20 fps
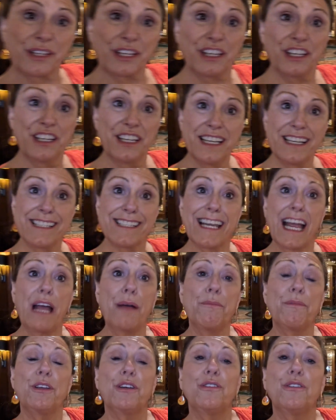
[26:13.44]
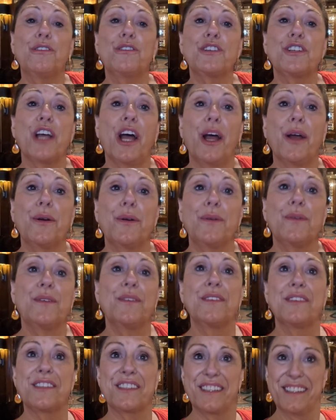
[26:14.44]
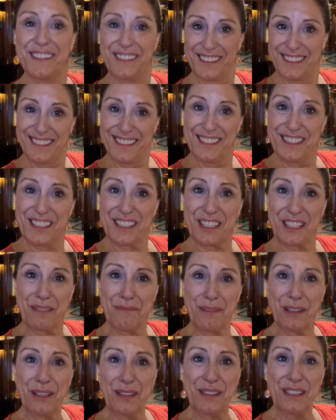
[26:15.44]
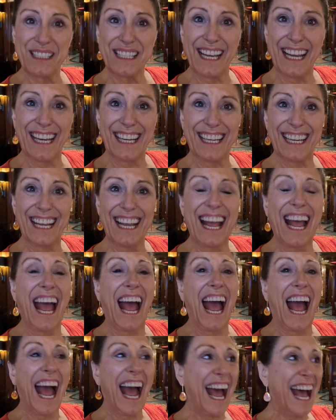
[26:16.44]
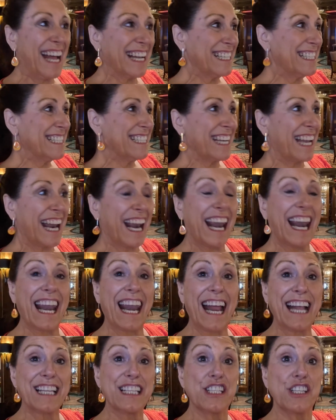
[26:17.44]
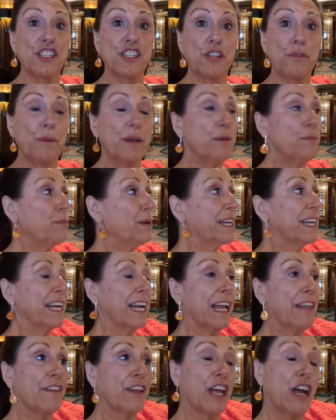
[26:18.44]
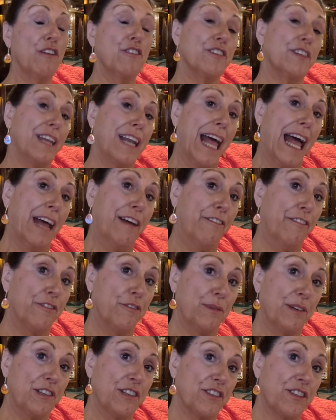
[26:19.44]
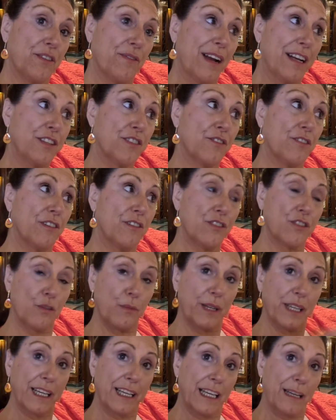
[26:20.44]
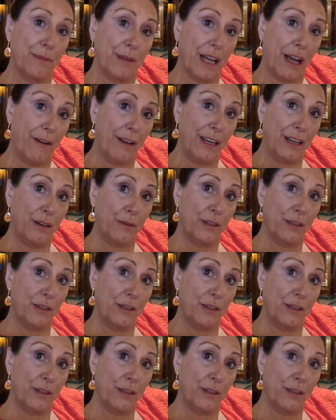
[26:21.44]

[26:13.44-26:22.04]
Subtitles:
the tap your toes to the music. And we can either go to the left, which is the restaurant, or we can keep going.